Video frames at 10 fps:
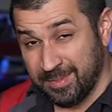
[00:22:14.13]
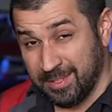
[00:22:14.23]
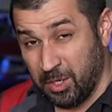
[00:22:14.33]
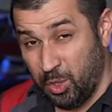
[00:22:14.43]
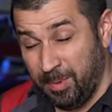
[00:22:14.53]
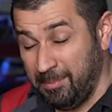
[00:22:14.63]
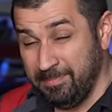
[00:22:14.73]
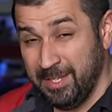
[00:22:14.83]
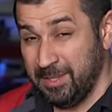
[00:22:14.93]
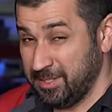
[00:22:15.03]
Tacoma,
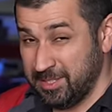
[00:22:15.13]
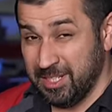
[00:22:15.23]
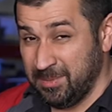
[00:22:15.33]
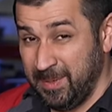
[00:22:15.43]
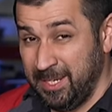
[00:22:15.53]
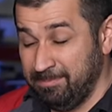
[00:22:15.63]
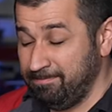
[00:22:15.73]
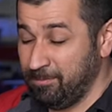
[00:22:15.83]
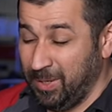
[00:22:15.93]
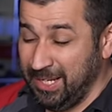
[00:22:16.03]
the
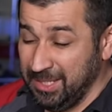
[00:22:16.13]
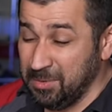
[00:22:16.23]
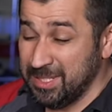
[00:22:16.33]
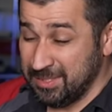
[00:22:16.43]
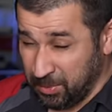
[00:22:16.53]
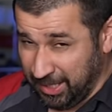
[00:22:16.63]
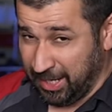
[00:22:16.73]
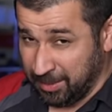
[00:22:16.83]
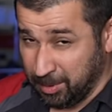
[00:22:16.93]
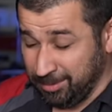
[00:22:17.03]
six-speed, while it was
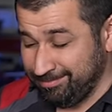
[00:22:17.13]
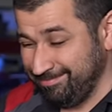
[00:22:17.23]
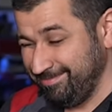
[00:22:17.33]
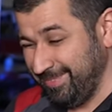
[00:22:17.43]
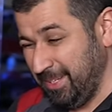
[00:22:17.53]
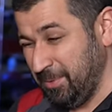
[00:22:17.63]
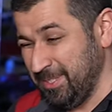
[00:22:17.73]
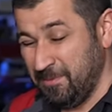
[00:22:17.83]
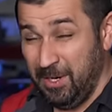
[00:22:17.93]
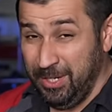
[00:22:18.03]
reliable, it
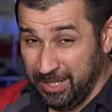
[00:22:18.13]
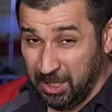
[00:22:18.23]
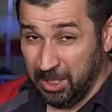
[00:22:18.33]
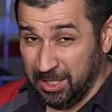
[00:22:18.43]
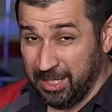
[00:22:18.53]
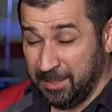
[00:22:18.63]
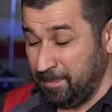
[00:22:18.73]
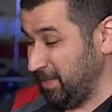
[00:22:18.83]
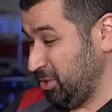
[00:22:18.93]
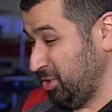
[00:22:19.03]
was very clunky.
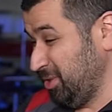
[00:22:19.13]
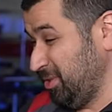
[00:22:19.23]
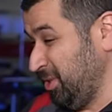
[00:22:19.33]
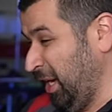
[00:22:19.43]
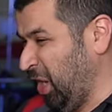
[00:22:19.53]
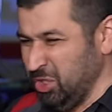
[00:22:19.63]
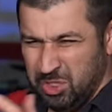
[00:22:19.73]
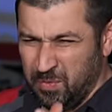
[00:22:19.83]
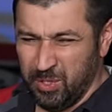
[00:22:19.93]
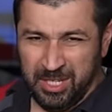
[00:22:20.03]
It just
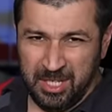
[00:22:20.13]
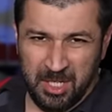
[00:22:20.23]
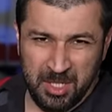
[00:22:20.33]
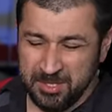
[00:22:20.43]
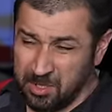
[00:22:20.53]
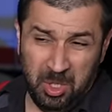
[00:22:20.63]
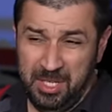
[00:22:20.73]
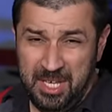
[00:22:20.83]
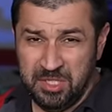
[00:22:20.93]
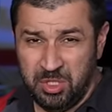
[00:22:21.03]
hunts for gears and
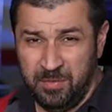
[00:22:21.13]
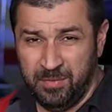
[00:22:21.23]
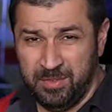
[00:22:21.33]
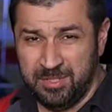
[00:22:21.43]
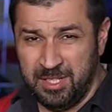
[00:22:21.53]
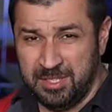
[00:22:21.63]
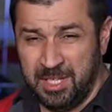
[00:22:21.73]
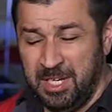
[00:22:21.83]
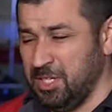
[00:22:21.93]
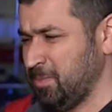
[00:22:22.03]
only has shift six
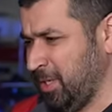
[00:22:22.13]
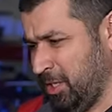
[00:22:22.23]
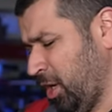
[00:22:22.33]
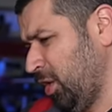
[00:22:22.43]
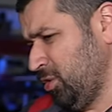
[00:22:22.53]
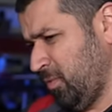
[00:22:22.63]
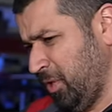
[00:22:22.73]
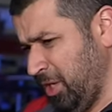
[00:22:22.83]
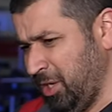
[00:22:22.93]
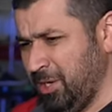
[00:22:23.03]
gears, but it hunts
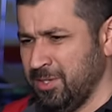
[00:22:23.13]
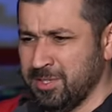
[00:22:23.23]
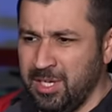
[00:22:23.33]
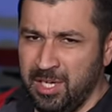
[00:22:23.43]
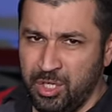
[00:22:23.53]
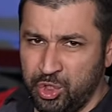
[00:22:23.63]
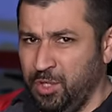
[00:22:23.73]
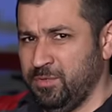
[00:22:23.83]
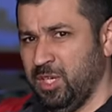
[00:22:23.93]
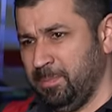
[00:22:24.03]
for gears,
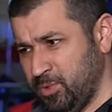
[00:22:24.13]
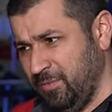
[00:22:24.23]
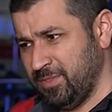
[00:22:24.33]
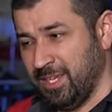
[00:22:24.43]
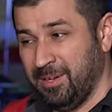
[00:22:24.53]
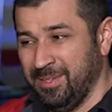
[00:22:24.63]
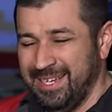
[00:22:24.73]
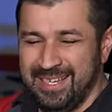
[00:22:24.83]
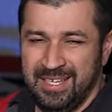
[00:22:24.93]
shifts up, shifts down.